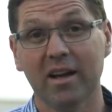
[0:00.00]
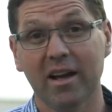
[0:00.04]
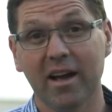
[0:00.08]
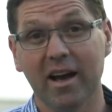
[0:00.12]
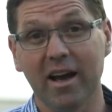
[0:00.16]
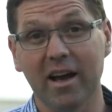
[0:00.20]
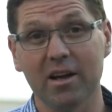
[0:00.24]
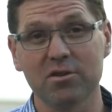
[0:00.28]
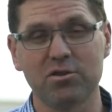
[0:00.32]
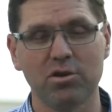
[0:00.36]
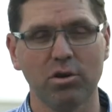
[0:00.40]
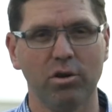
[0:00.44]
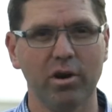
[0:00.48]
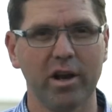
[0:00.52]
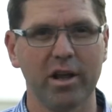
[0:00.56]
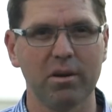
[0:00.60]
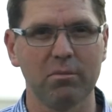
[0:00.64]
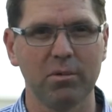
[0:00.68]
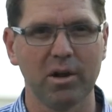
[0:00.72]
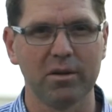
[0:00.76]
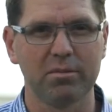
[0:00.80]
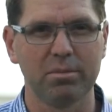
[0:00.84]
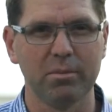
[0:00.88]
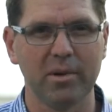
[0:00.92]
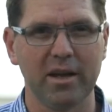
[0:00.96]
But joining
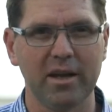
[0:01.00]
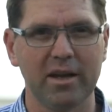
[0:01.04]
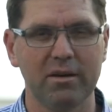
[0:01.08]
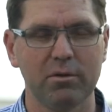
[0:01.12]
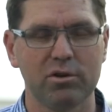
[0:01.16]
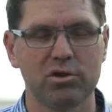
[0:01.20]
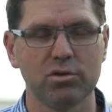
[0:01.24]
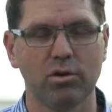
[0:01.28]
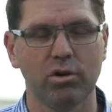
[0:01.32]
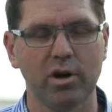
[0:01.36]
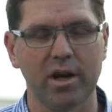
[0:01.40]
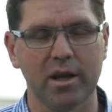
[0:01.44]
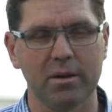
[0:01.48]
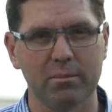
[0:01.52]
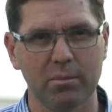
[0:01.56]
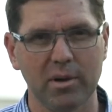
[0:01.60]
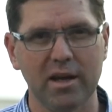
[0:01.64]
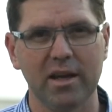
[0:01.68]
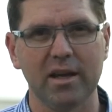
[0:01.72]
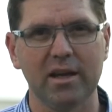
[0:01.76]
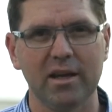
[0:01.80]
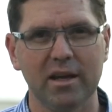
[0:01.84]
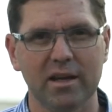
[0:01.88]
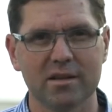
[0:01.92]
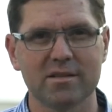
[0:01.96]

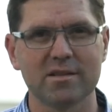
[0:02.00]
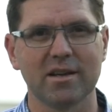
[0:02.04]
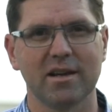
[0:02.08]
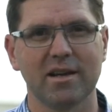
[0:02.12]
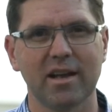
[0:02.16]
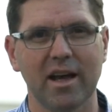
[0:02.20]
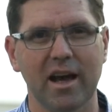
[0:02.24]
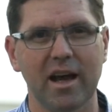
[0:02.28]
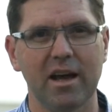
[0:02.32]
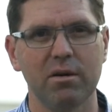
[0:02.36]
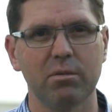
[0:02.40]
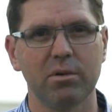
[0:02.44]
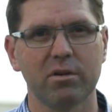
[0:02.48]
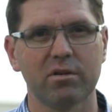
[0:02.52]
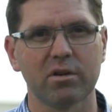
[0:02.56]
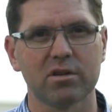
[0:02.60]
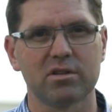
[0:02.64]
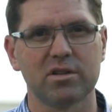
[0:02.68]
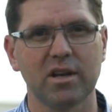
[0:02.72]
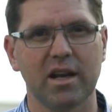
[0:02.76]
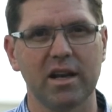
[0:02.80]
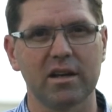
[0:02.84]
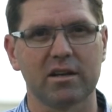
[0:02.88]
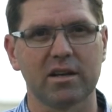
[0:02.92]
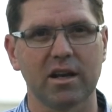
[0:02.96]
me today, we've got
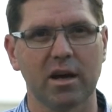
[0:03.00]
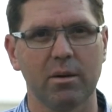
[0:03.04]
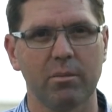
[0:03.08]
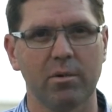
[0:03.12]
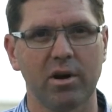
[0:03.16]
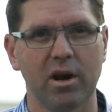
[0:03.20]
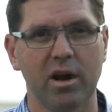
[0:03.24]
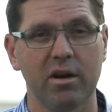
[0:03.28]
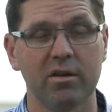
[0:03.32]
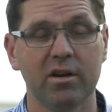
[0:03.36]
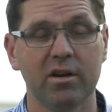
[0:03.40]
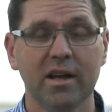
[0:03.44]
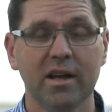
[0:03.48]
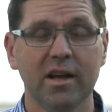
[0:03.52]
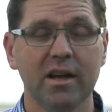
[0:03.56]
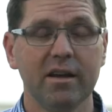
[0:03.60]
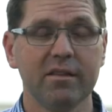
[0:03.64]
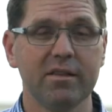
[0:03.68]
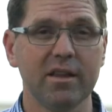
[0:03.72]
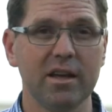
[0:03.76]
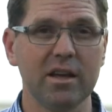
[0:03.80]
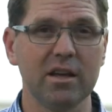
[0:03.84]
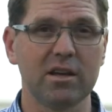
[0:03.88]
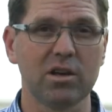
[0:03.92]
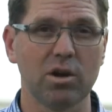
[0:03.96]
Jeanette Cummerow,
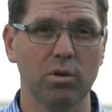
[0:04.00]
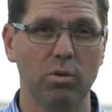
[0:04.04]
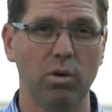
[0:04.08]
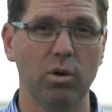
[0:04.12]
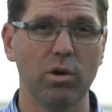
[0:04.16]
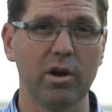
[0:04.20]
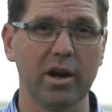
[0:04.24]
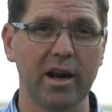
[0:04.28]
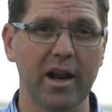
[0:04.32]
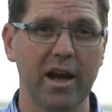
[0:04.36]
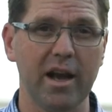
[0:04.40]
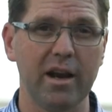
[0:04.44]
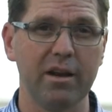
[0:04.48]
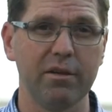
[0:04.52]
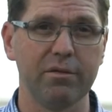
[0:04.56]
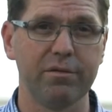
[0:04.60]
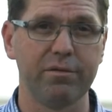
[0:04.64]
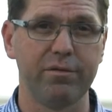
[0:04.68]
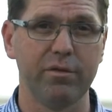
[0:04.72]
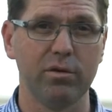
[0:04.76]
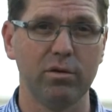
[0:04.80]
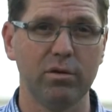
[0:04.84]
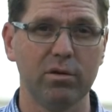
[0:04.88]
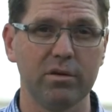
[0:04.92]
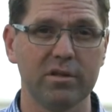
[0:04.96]
the coordinator
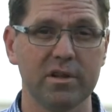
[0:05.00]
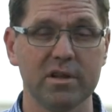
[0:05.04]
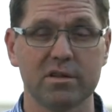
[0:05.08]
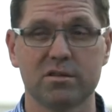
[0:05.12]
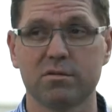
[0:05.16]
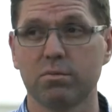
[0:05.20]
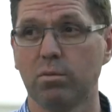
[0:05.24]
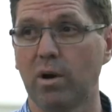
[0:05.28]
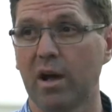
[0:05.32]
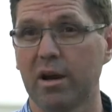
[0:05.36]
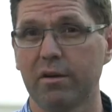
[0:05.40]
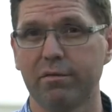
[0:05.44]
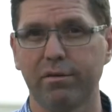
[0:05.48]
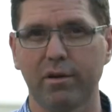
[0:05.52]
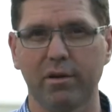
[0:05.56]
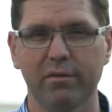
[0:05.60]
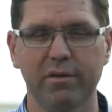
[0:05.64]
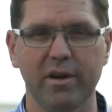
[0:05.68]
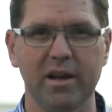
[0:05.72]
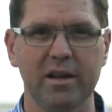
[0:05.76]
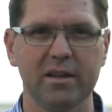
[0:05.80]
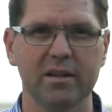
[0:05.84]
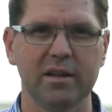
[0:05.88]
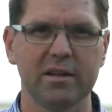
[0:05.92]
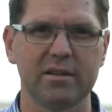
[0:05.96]
for this wonderful
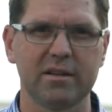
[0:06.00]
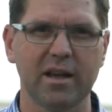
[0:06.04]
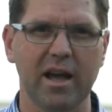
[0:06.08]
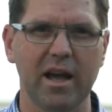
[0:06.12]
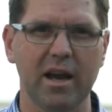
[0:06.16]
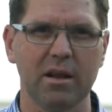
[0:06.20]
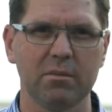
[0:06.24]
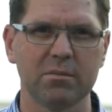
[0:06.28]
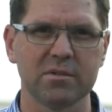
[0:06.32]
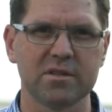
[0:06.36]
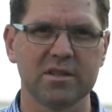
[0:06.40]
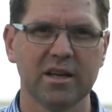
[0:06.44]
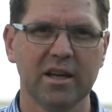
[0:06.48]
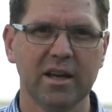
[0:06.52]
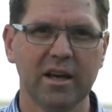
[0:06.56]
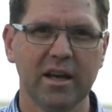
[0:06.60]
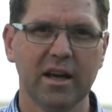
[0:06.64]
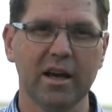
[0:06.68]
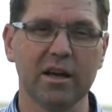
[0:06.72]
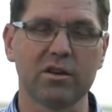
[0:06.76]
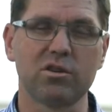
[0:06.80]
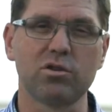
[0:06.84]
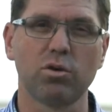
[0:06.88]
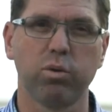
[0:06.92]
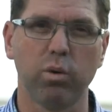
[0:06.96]
event, the TADAMS
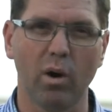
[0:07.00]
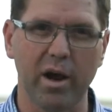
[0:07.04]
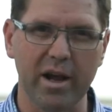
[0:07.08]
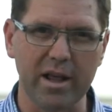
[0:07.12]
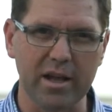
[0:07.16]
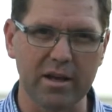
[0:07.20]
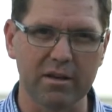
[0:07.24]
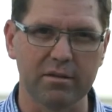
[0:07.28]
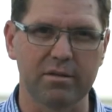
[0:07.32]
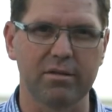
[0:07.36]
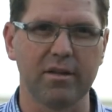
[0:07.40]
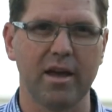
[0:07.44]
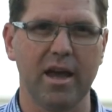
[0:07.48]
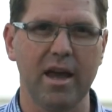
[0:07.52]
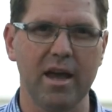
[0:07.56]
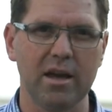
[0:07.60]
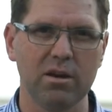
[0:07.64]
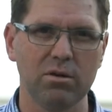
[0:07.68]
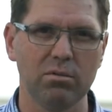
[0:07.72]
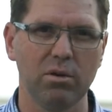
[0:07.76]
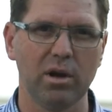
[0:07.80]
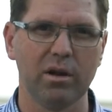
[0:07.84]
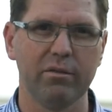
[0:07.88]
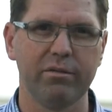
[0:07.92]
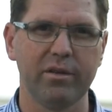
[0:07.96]
20th
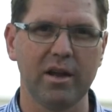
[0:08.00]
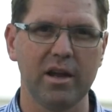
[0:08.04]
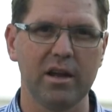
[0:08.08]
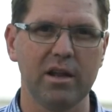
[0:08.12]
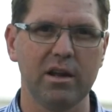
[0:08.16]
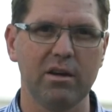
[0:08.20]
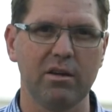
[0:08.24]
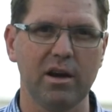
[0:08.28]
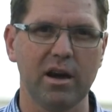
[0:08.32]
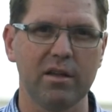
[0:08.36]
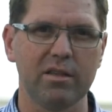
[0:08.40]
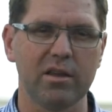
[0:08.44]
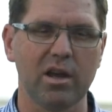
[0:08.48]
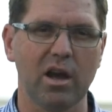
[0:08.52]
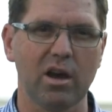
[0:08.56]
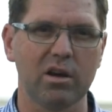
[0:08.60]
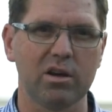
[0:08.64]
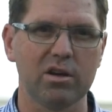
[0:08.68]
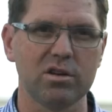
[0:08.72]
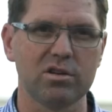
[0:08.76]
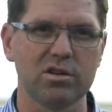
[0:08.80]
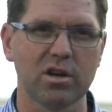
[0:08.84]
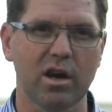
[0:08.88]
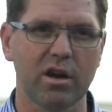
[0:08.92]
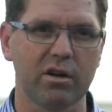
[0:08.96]
annual event here out the
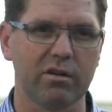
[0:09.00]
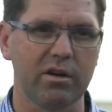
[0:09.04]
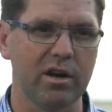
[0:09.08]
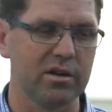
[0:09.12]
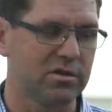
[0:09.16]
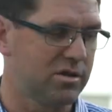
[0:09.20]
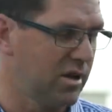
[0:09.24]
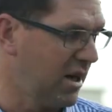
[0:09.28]
Oakey Showgrounds.